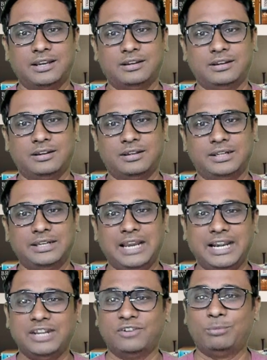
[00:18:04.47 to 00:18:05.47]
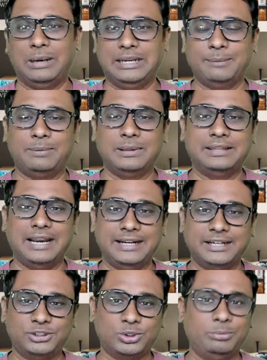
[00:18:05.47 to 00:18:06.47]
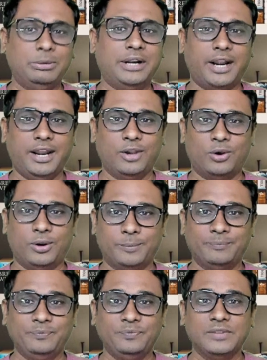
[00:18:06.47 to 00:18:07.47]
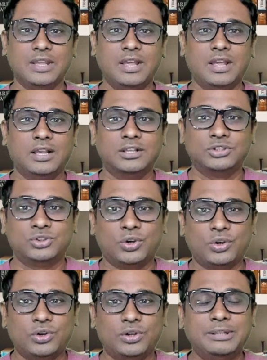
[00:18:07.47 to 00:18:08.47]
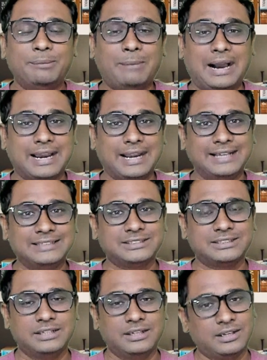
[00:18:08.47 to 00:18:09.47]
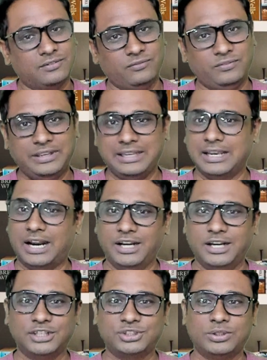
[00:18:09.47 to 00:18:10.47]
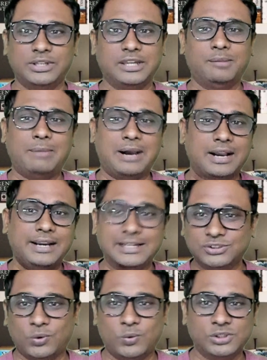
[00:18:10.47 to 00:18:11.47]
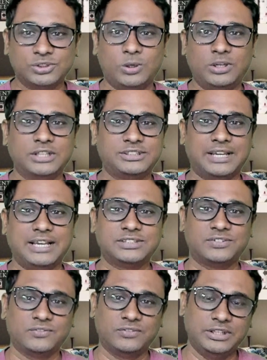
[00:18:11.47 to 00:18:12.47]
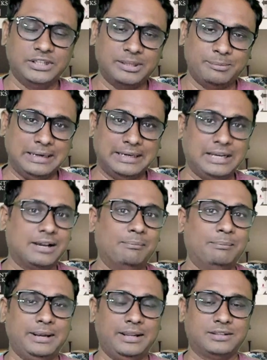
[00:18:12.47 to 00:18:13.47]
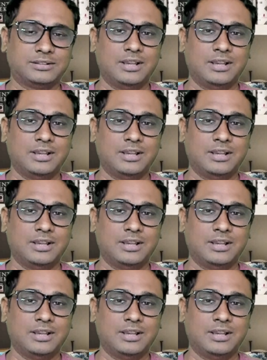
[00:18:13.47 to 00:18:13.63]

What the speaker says: relative multiple that it should be trading on. So we understood that the market has oversold the shares in the metal companies.